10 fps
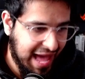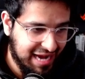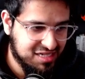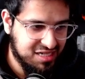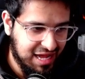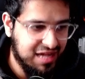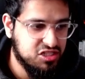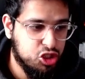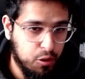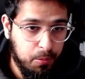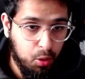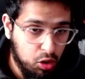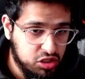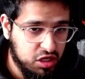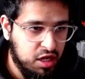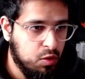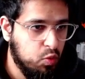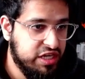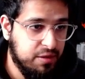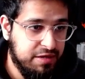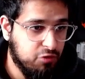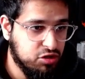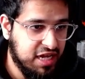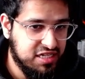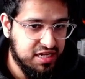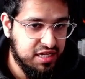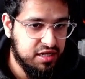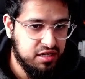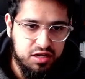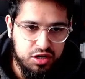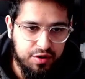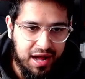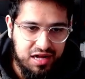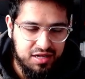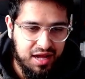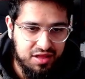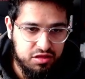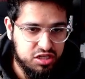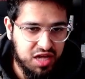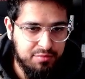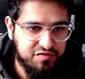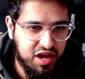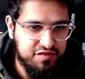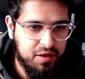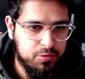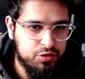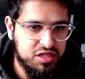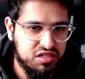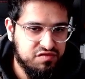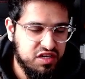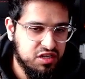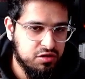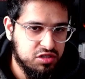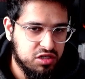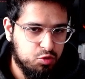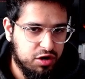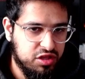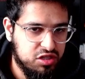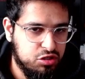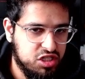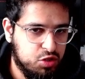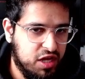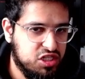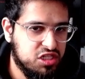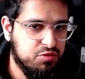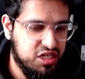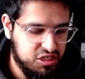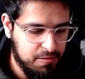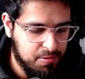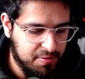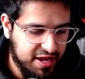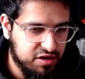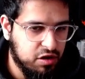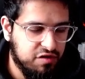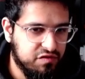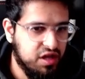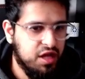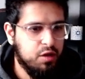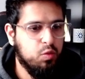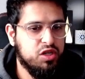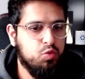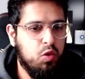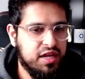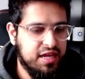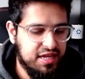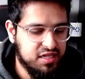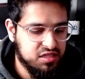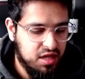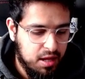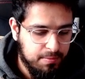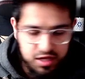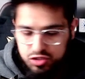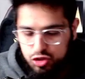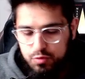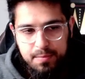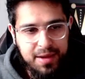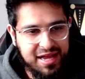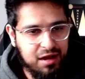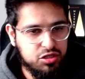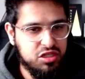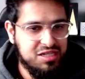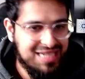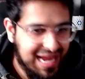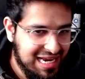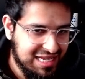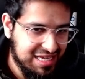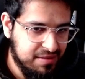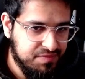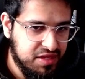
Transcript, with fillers: acts as support, we could be rotating, you know, at, at the time of kind of uploading this video. So it's one of the two situations and we need to be prepared of which one it is. But zooming back out to the daily,